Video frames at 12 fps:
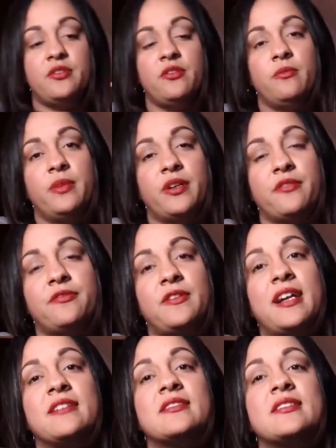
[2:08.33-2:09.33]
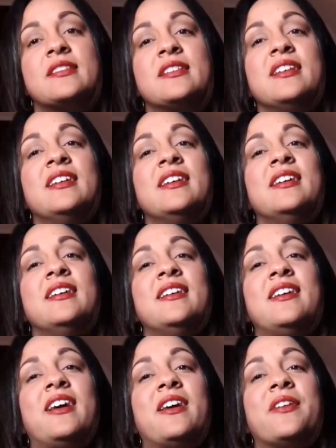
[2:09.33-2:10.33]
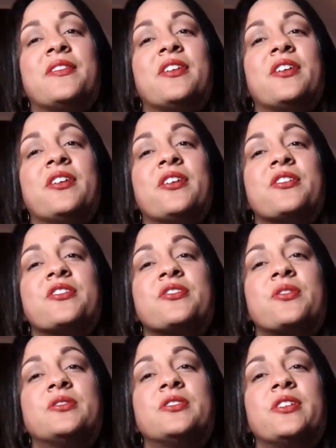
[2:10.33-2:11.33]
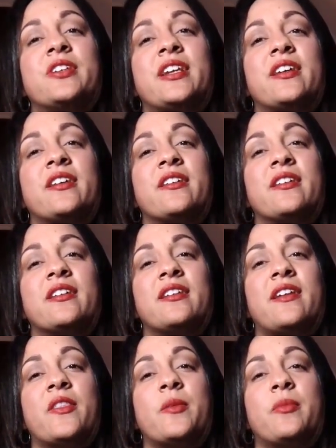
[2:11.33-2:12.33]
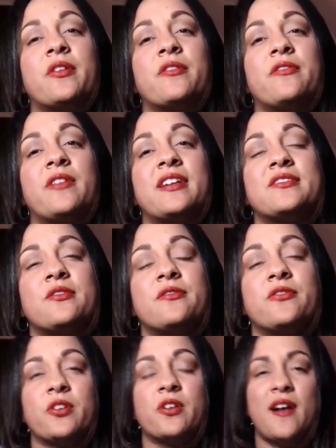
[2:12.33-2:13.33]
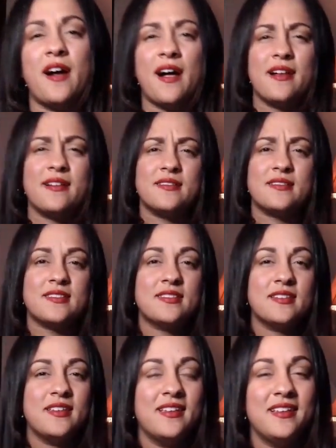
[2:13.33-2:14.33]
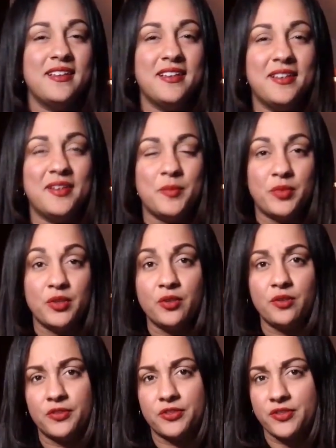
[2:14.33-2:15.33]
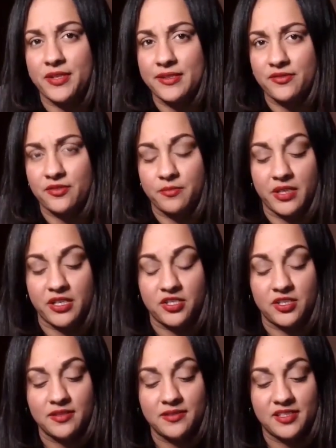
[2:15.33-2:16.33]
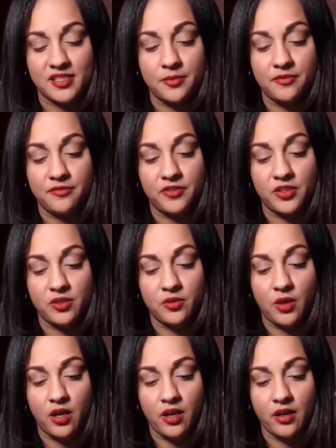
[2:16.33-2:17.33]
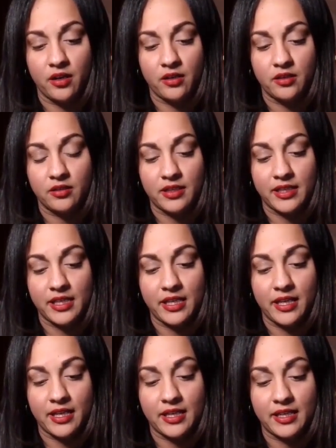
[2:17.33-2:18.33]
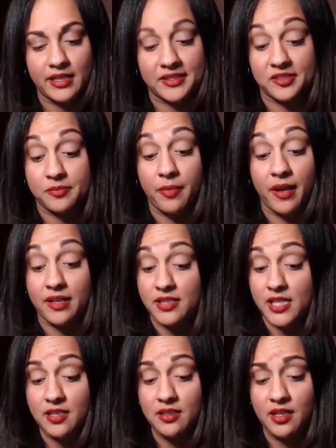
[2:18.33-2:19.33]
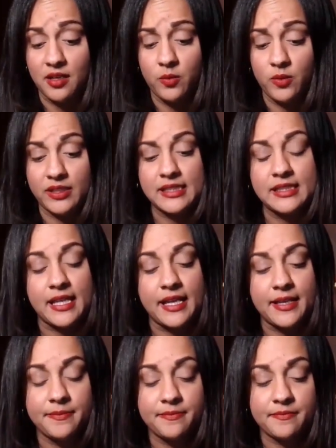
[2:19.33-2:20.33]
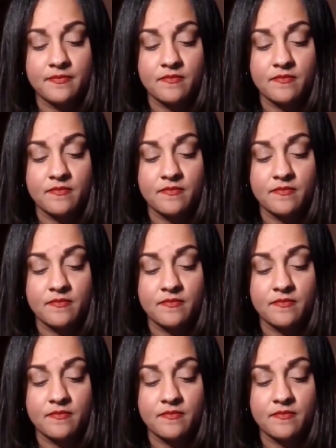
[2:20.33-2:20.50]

to the butterflies on her shoulder here and the butterflies over her eyes. Beautiful transformation. Some of you are expecting, I want to say,